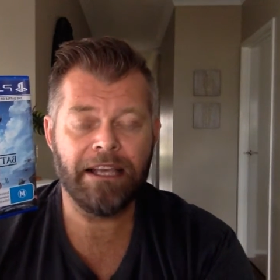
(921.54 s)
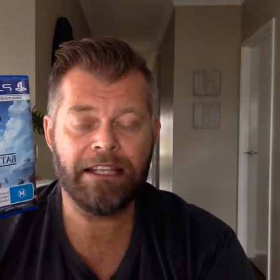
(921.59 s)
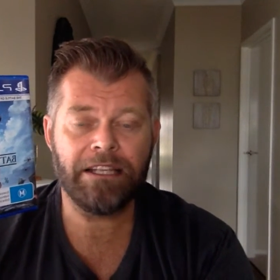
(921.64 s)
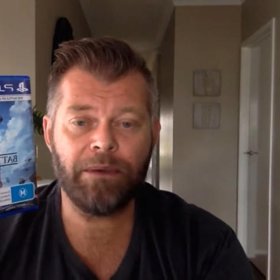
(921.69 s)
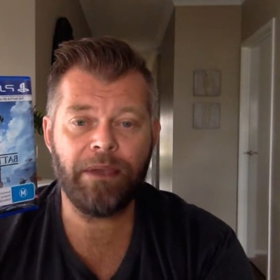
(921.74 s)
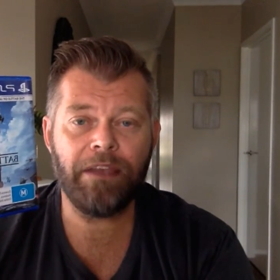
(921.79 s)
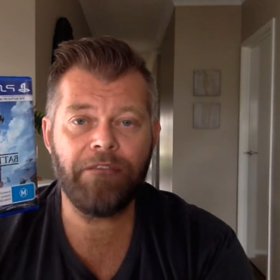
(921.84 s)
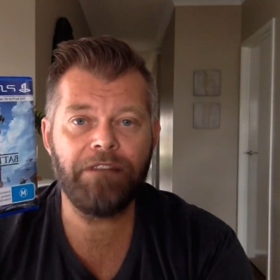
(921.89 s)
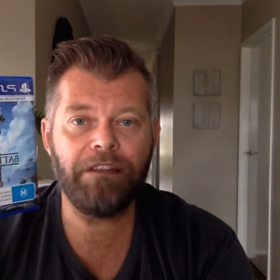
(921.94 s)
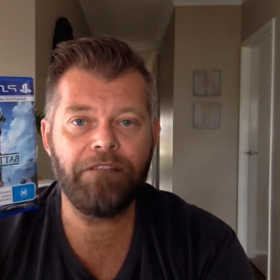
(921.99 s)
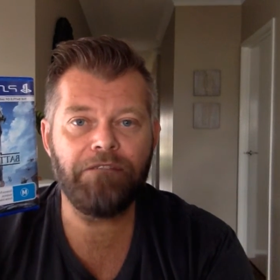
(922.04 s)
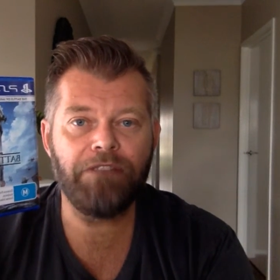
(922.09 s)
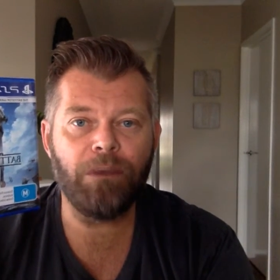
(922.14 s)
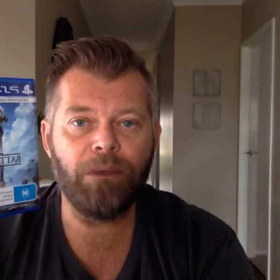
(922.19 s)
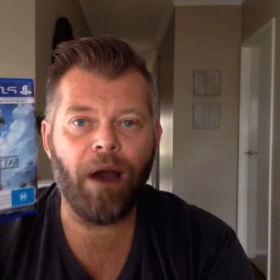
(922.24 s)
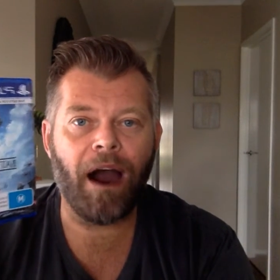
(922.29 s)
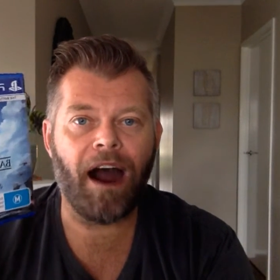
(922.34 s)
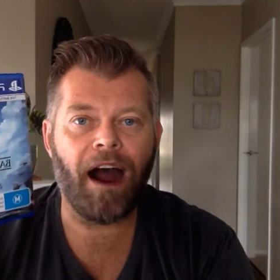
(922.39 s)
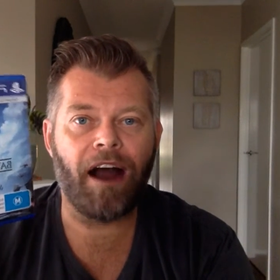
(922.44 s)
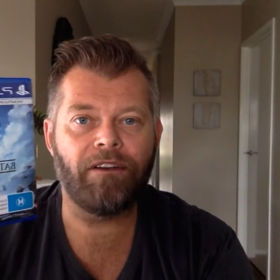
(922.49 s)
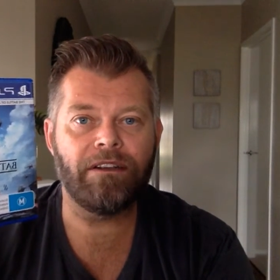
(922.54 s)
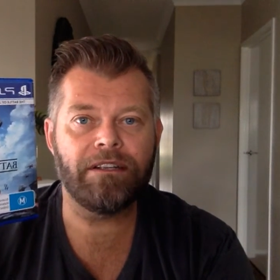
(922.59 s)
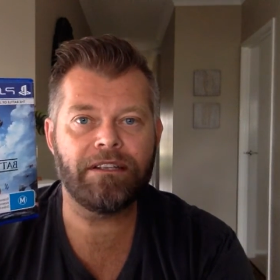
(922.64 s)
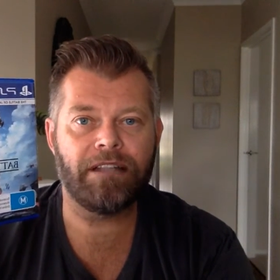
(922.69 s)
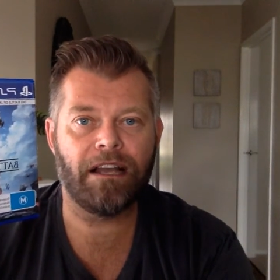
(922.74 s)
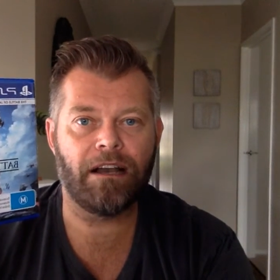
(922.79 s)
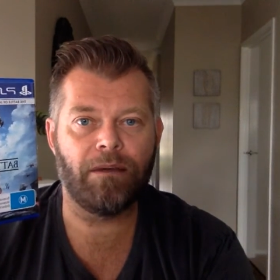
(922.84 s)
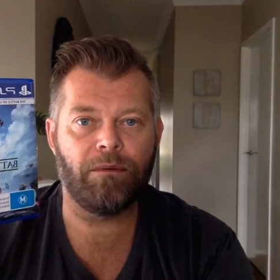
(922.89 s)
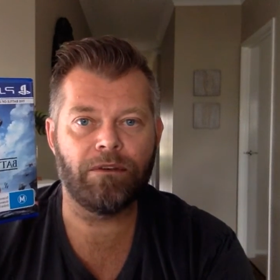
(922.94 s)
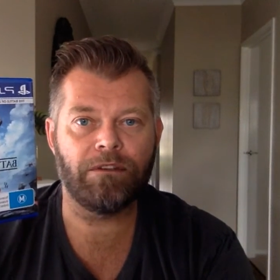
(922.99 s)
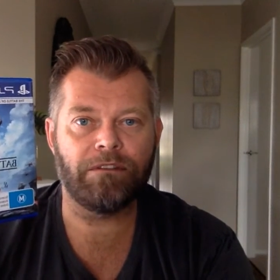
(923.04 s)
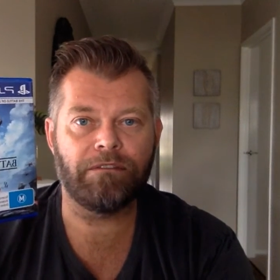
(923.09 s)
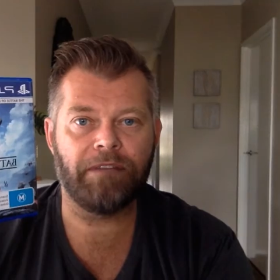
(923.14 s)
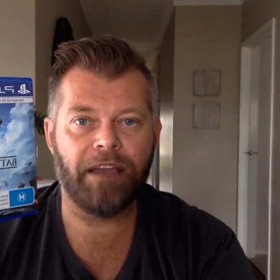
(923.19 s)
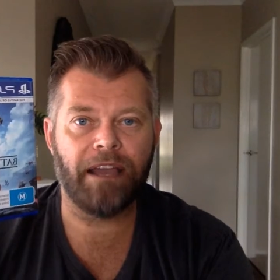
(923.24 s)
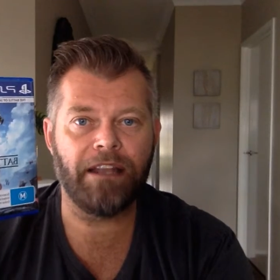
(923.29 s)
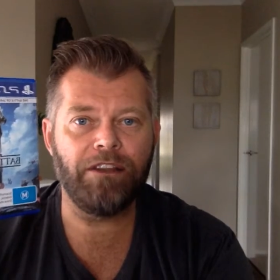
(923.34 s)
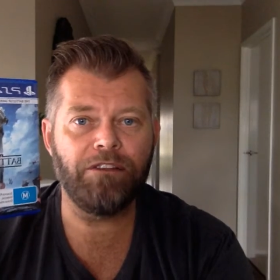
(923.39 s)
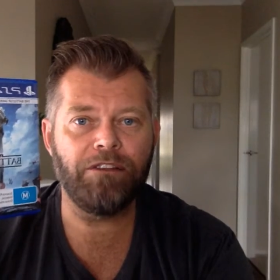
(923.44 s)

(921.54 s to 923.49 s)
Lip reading: So even if you are a Star Wars fan,